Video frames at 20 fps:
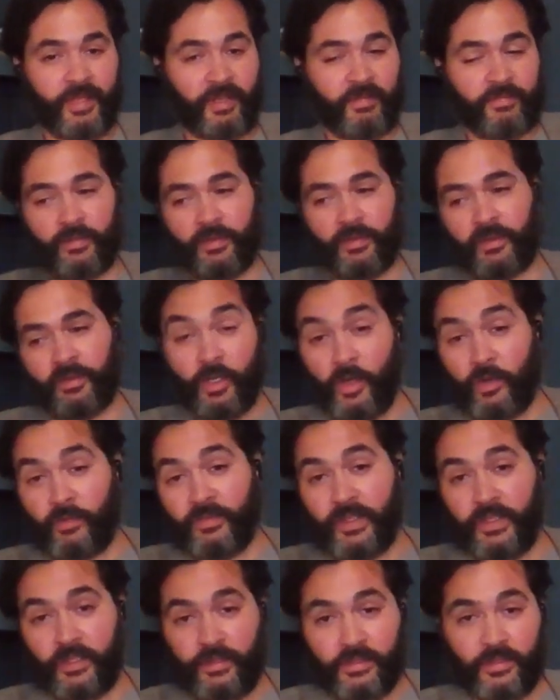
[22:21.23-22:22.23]
Like for
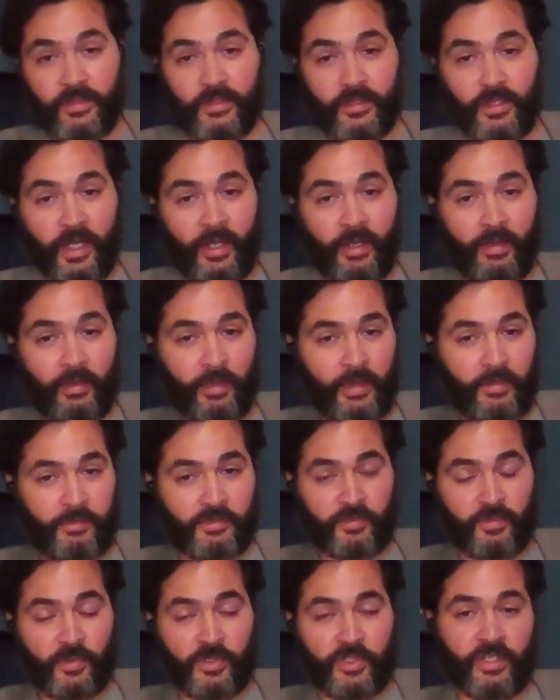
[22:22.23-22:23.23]
COVID, I was
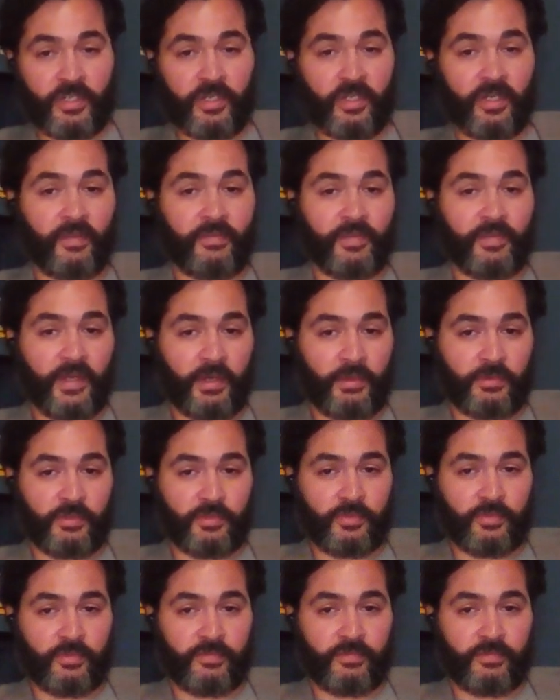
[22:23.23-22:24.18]
fortunate enough that I was